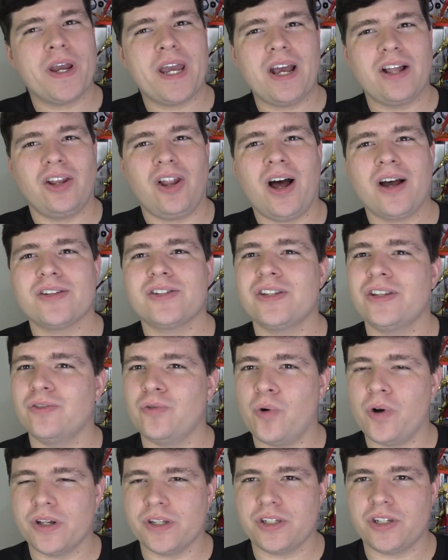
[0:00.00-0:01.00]
we get lost in the
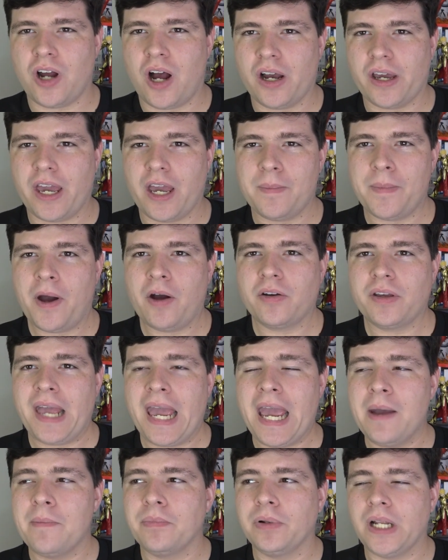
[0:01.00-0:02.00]
woods talking about
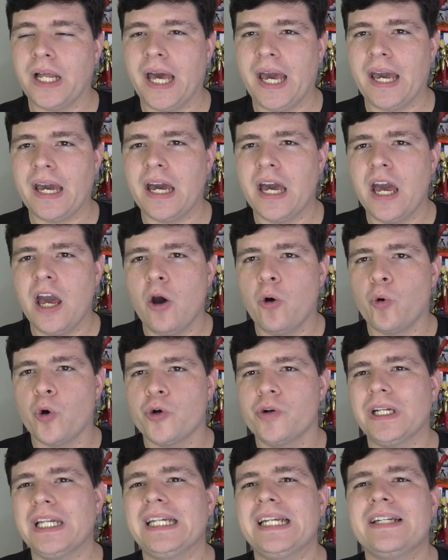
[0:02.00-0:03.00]
gameplay, we
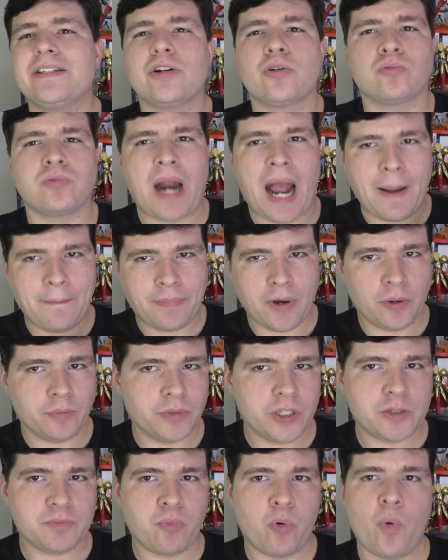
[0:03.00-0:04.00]
really need to wrap up
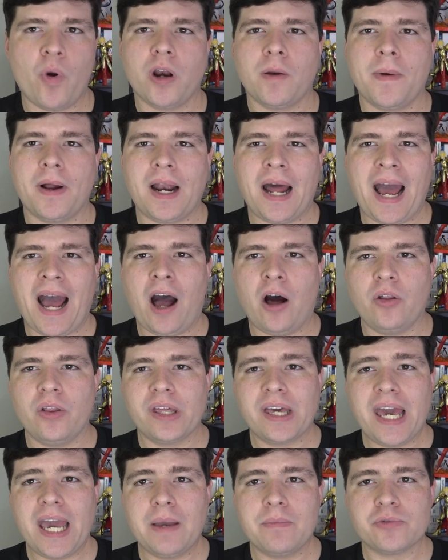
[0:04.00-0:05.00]
this point about how
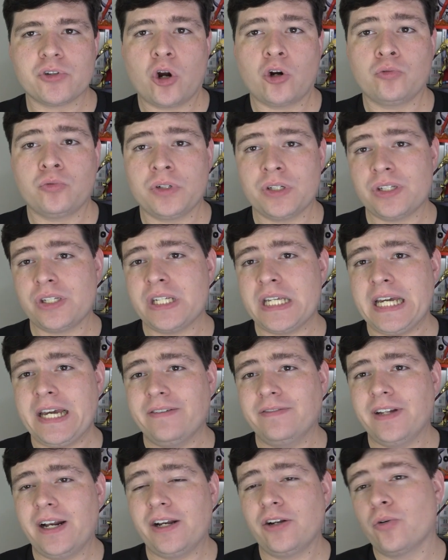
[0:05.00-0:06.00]
the games are
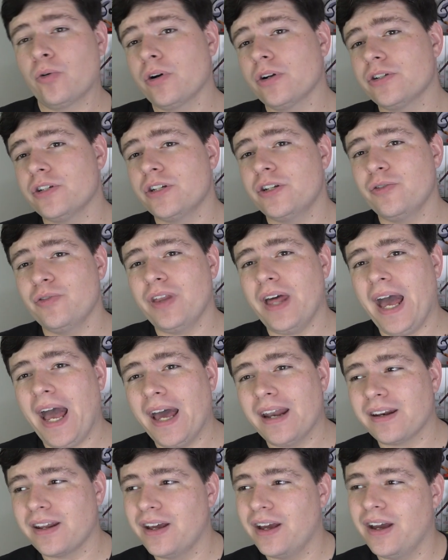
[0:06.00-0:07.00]
received. And in order to do
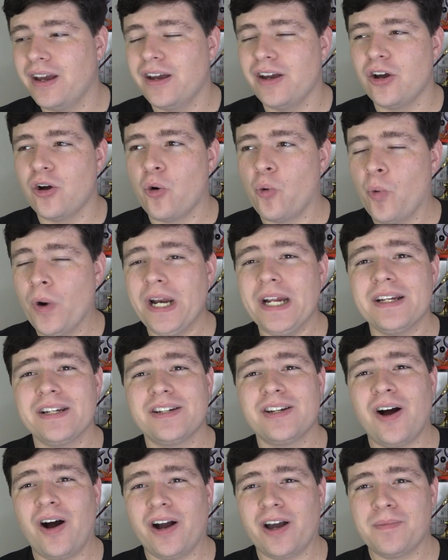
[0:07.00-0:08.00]
that, we need to
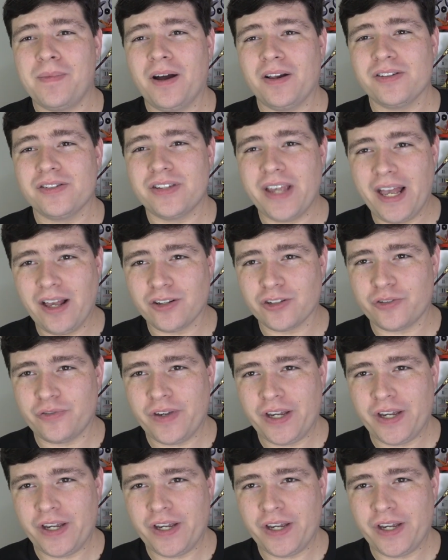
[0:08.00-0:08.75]
talk about sales